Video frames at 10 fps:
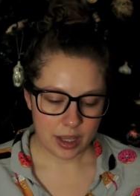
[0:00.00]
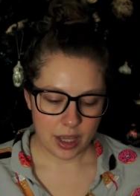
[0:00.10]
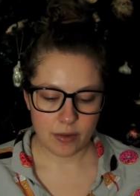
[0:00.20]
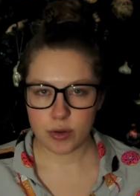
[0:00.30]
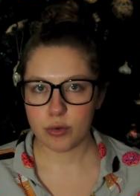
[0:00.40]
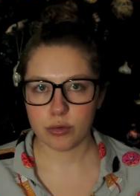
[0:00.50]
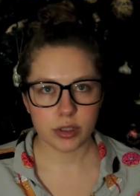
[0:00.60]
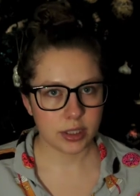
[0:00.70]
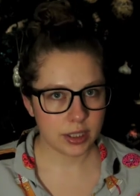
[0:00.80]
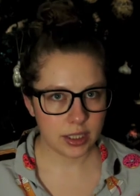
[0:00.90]
If you
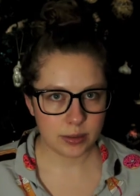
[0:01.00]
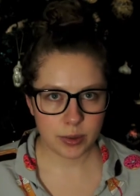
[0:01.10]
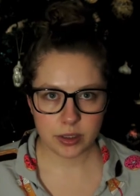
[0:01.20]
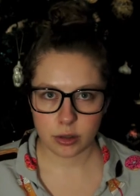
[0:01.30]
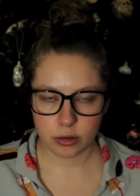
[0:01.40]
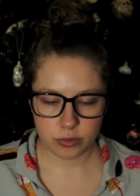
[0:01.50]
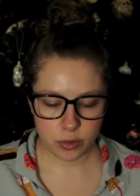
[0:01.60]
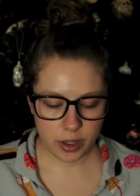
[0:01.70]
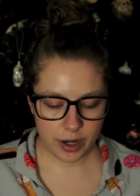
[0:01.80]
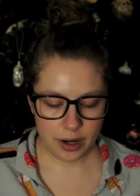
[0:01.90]
really need one, go
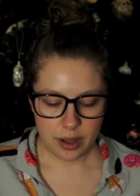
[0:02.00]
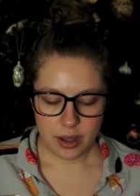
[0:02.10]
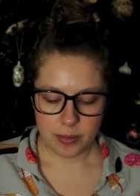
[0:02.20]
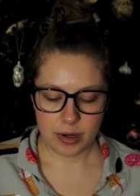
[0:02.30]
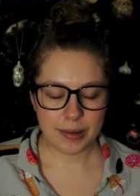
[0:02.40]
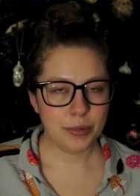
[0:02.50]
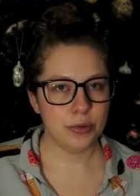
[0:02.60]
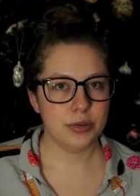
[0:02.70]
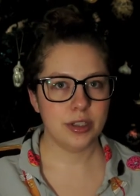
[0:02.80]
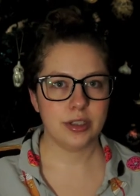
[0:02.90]
for it. But I'm
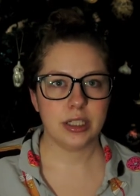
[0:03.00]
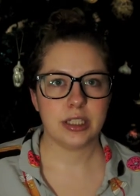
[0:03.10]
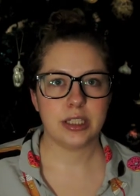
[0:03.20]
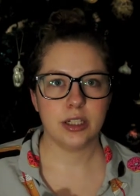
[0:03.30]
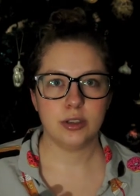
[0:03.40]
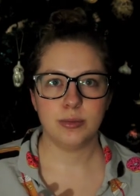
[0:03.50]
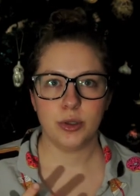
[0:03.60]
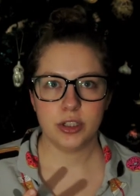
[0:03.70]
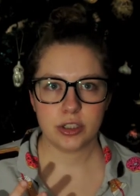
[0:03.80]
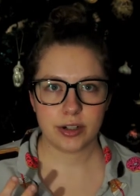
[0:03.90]
using like such
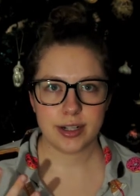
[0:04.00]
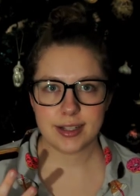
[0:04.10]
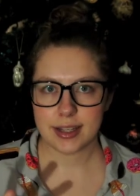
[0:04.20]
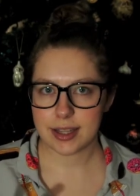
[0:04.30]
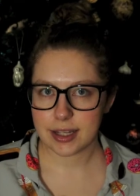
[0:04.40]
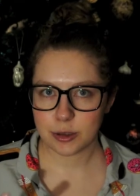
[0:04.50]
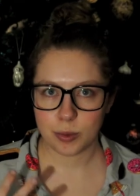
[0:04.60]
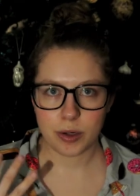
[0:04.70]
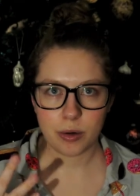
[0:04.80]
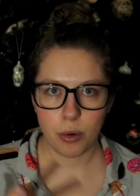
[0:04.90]
moisturizing things on
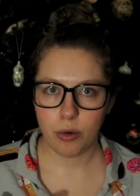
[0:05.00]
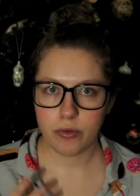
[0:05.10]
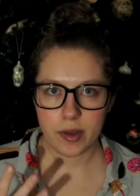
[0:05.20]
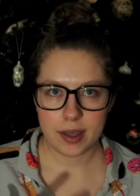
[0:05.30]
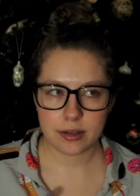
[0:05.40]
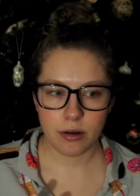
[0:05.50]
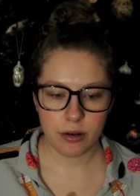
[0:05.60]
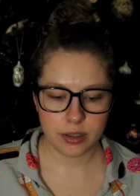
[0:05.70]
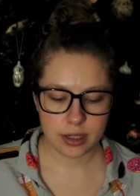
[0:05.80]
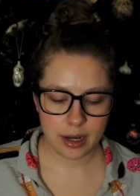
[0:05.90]
my whole face all
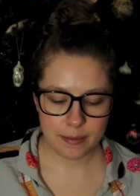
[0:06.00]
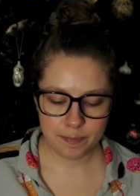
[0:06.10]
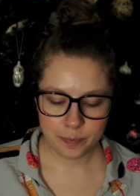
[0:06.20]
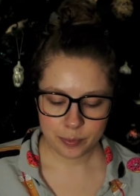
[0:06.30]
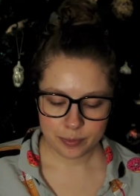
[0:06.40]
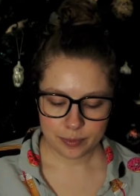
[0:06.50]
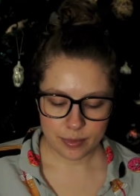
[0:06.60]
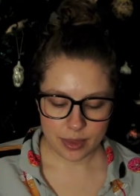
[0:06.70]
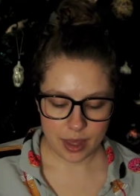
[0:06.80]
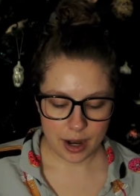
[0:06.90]
the time
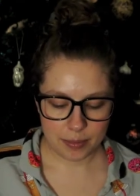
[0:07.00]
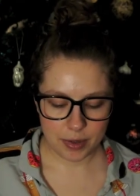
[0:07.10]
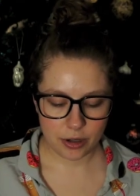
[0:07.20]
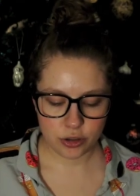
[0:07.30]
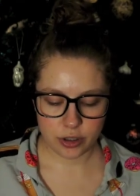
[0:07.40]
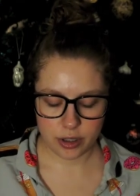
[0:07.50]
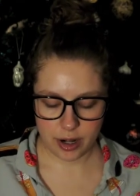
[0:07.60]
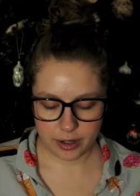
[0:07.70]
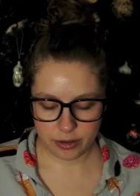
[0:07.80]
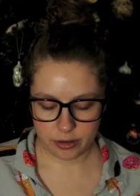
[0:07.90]
that I'm not sure an
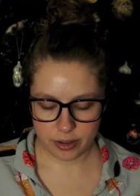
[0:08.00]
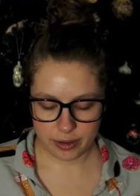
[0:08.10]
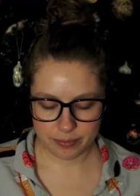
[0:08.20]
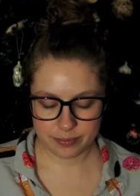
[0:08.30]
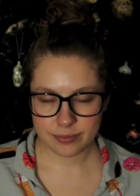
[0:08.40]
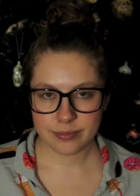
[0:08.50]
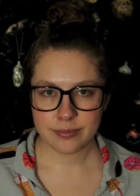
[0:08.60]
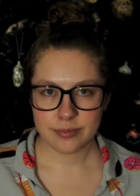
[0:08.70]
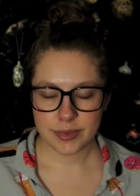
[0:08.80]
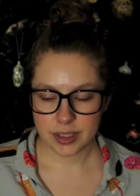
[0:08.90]
eye cream is
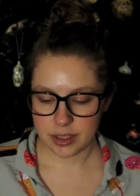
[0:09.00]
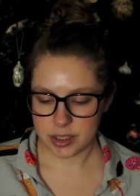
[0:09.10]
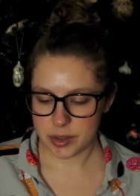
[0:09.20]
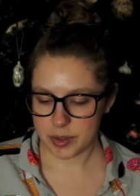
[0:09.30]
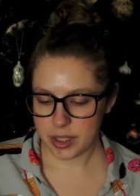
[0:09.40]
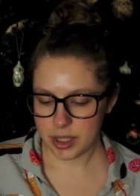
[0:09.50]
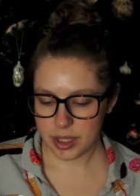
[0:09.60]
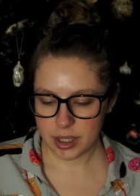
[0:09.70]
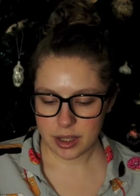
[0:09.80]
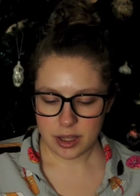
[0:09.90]
going to do anything.
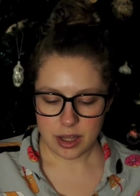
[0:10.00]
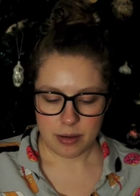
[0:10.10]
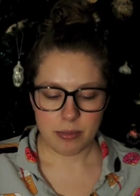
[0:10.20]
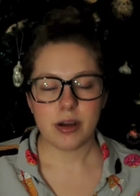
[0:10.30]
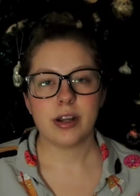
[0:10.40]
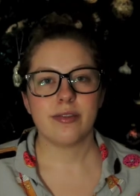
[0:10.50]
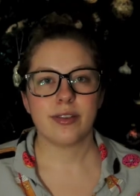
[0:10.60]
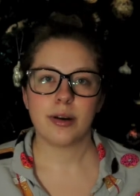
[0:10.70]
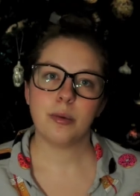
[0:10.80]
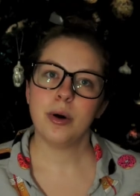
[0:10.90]
But if
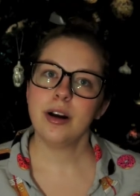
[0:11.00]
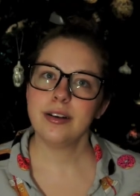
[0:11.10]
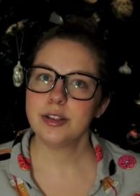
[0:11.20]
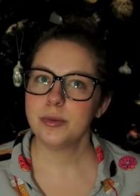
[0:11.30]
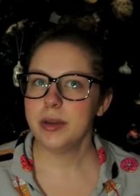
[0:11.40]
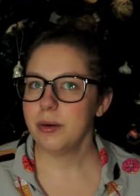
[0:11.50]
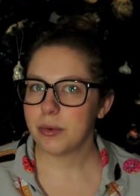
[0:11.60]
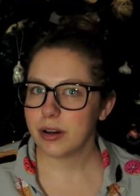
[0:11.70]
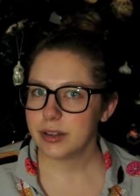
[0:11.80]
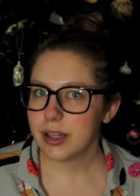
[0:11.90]
there were to be
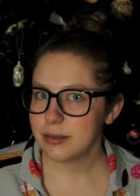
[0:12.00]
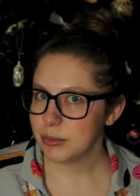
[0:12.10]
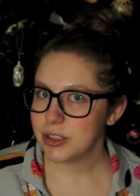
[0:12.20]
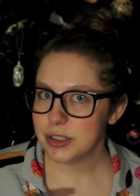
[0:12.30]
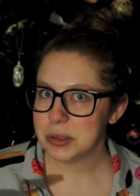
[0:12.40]
one that would do